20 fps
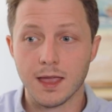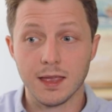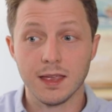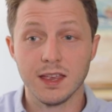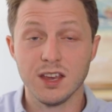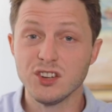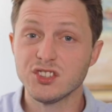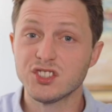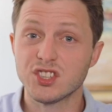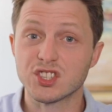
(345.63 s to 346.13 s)

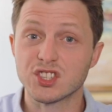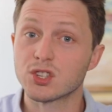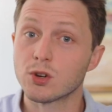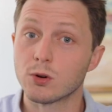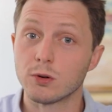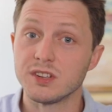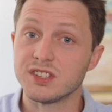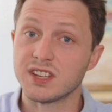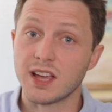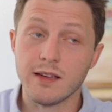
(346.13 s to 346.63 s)
Here's the
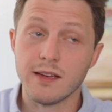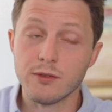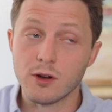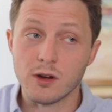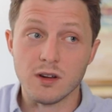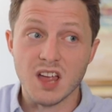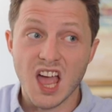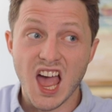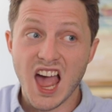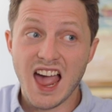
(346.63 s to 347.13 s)
stories I've
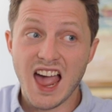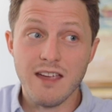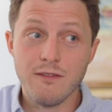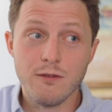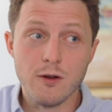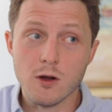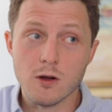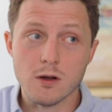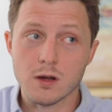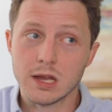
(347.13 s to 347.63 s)
heard. I've
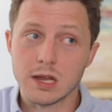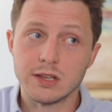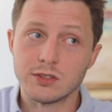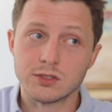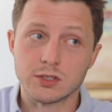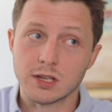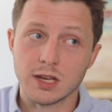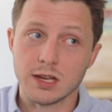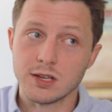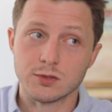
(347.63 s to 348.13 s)
heard
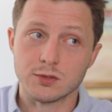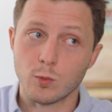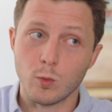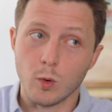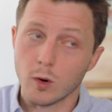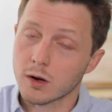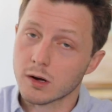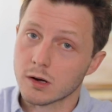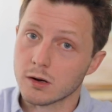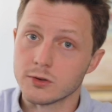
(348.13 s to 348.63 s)
his
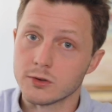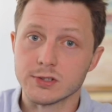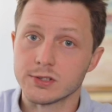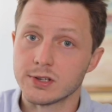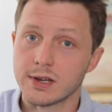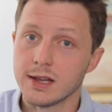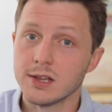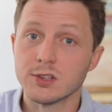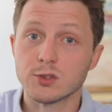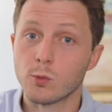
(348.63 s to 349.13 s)
workers in
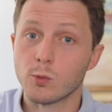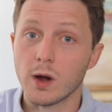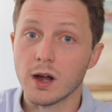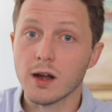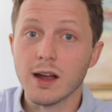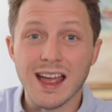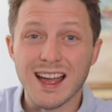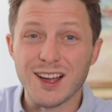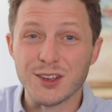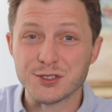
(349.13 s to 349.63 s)
his
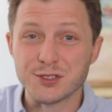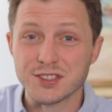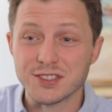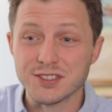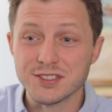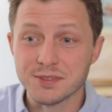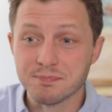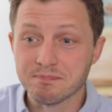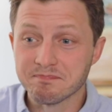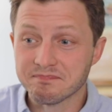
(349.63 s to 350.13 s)

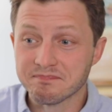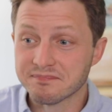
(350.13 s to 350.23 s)
warehouses.